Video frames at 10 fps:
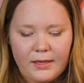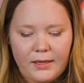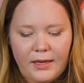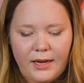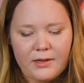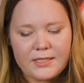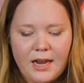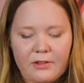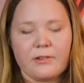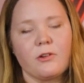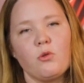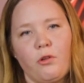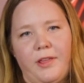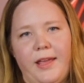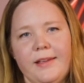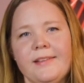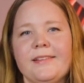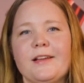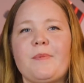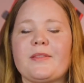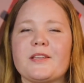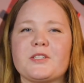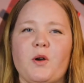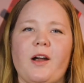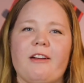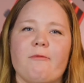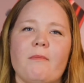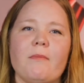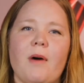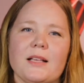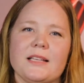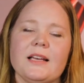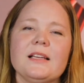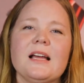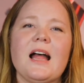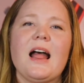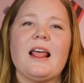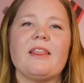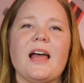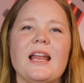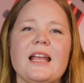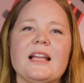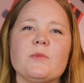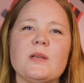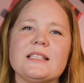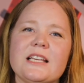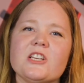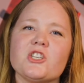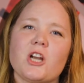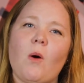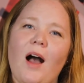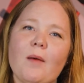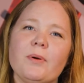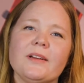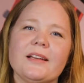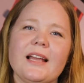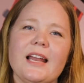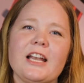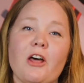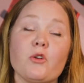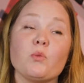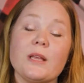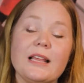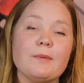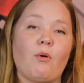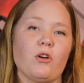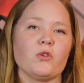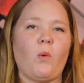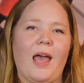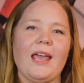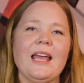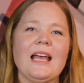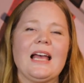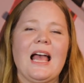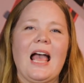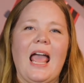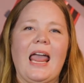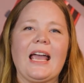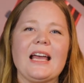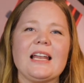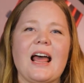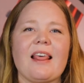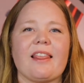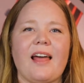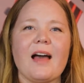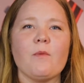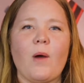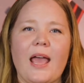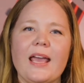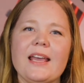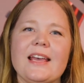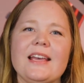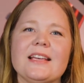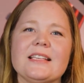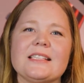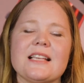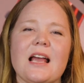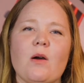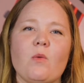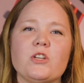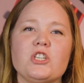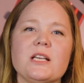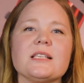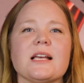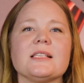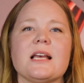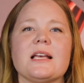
here's another cool thing about the story of Massah, that we see it show up in another really important way. And that way is when Jesus